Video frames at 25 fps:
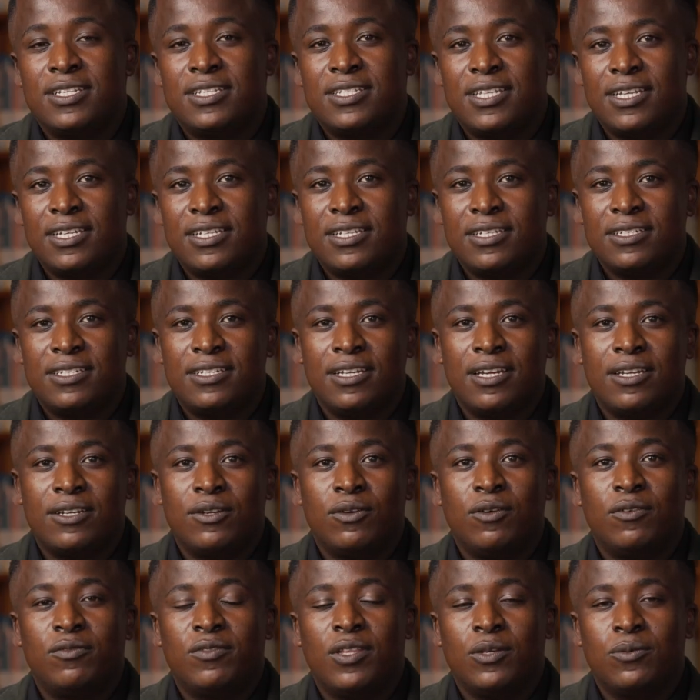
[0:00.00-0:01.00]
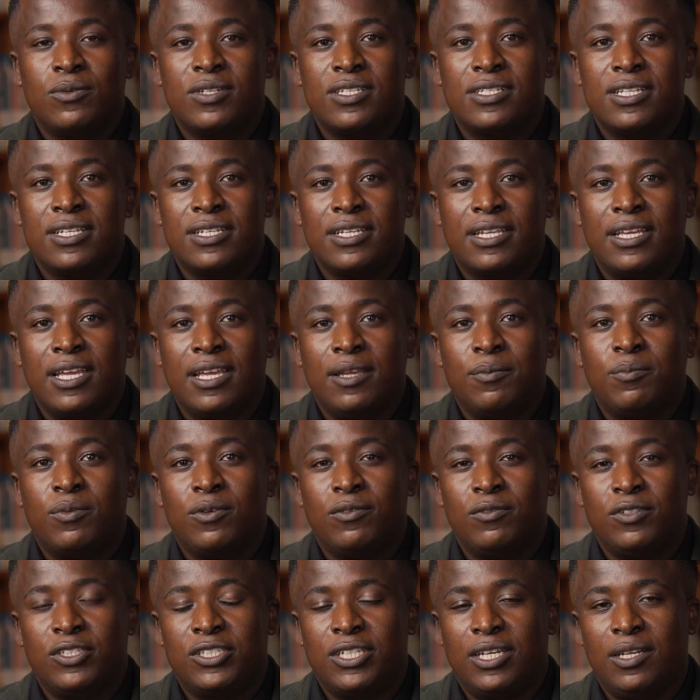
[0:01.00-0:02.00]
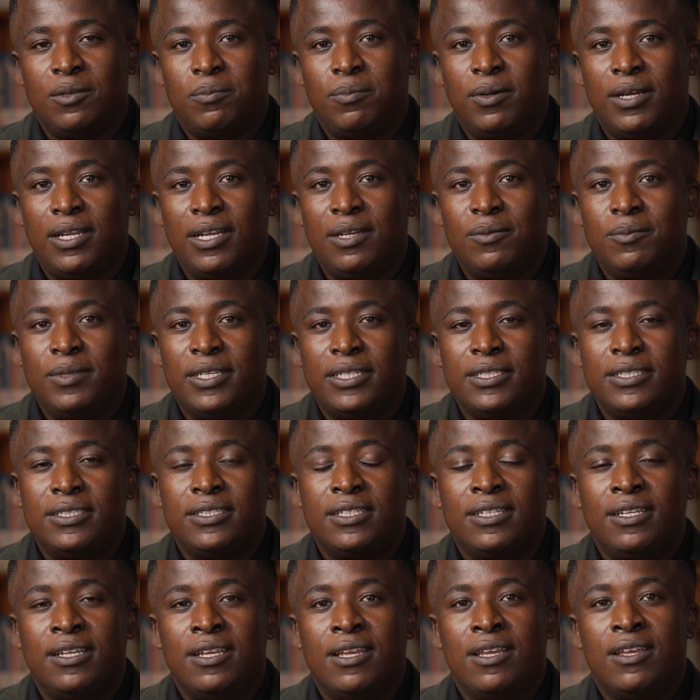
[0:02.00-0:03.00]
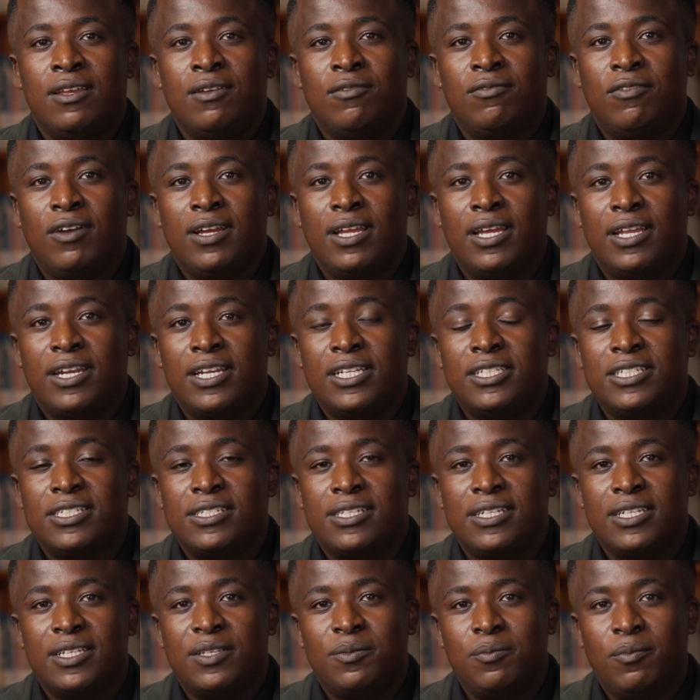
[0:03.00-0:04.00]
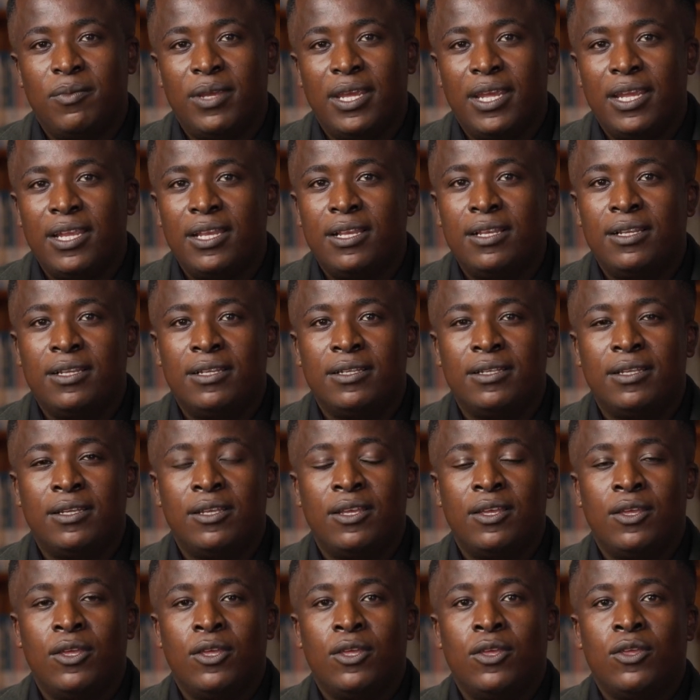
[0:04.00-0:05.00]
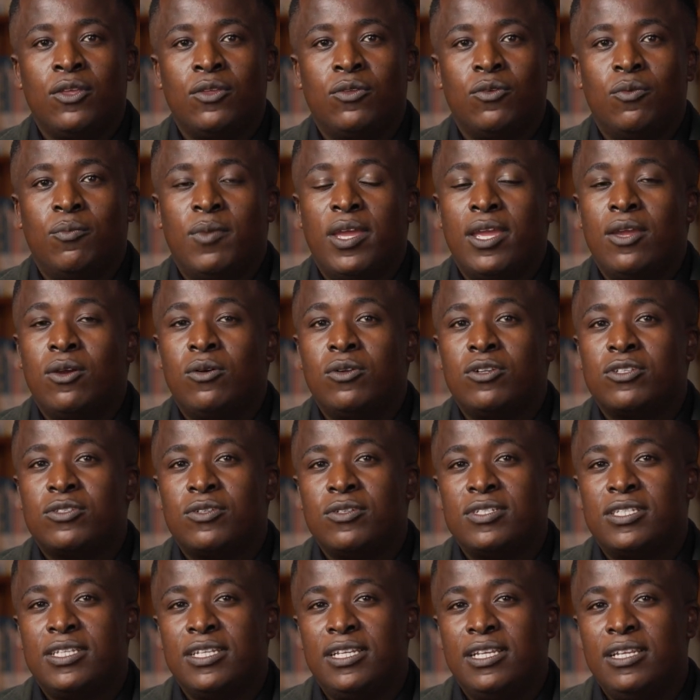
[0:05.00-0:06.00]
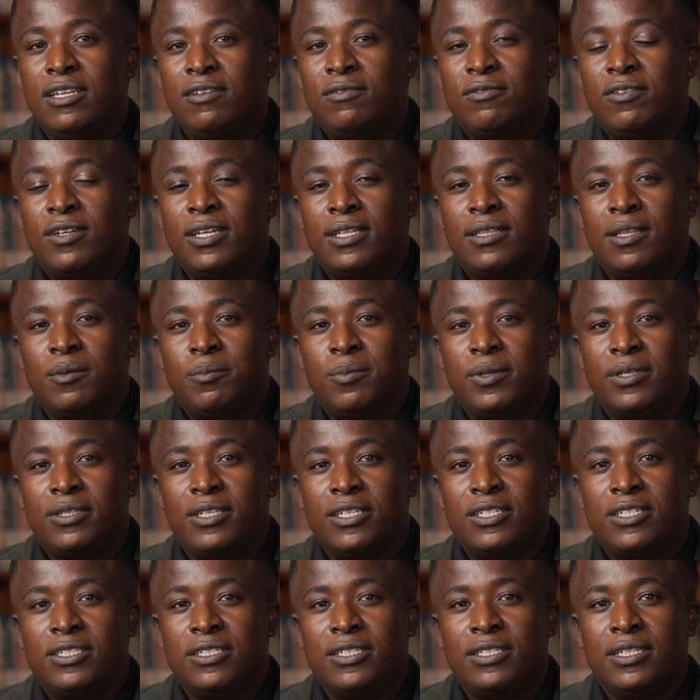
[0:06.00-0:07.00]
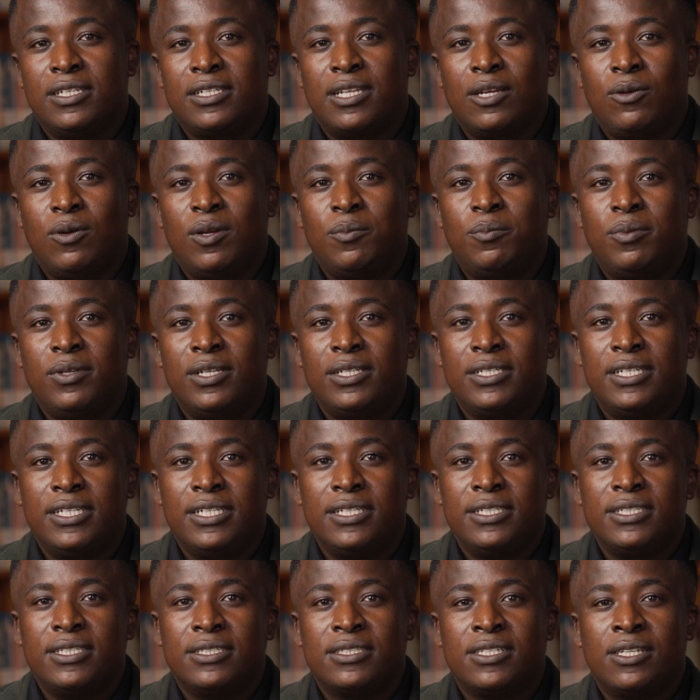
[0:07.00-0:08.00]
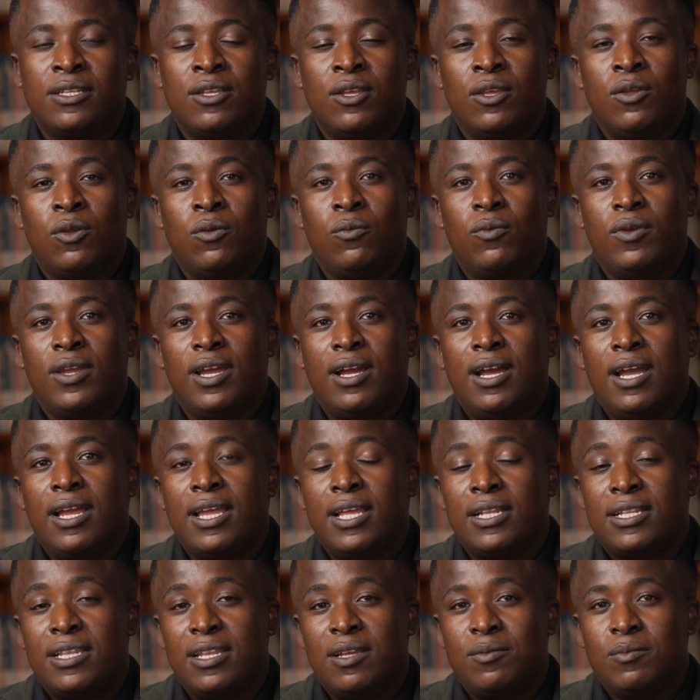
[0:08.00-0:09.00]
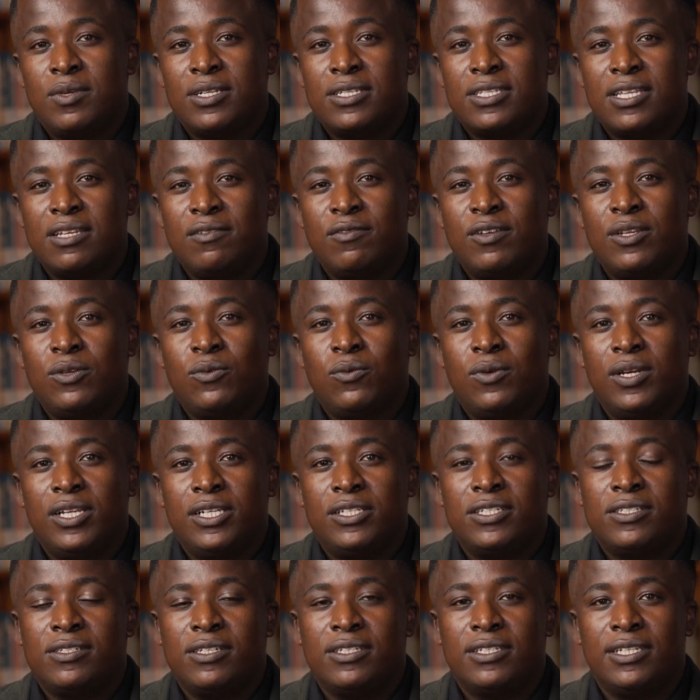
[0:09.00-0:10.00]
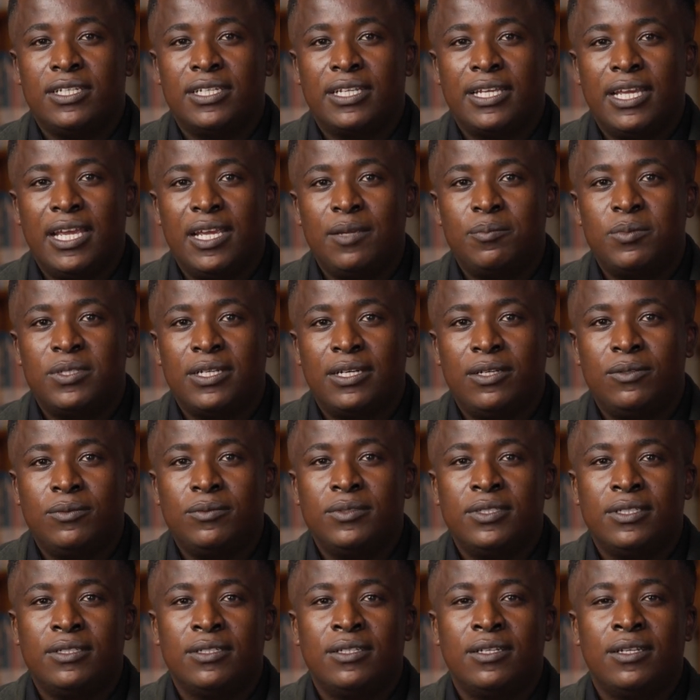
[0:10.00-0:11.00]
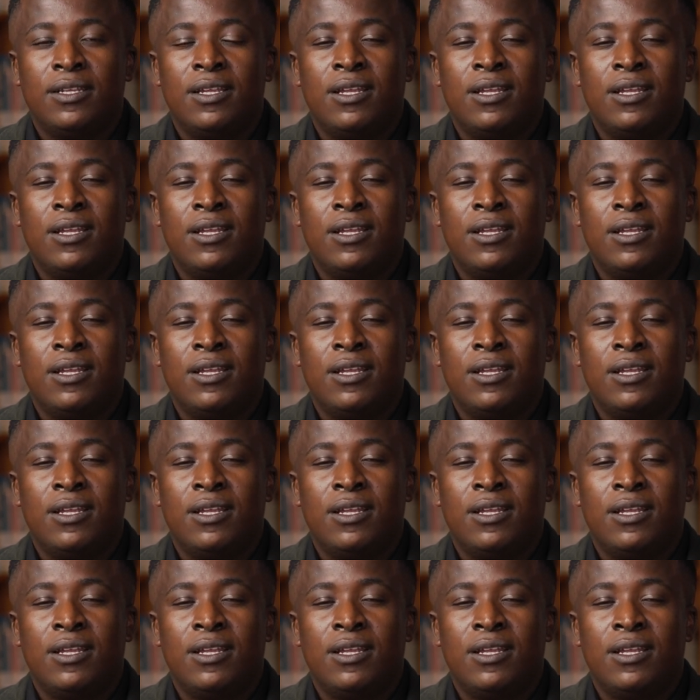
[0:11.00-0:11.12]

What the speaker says: the Secretary of the Western Cape Provincial Parliament via registered mail. You may also deliver the petition at our buildings. We are at number 7 Wales Street in Cape Town.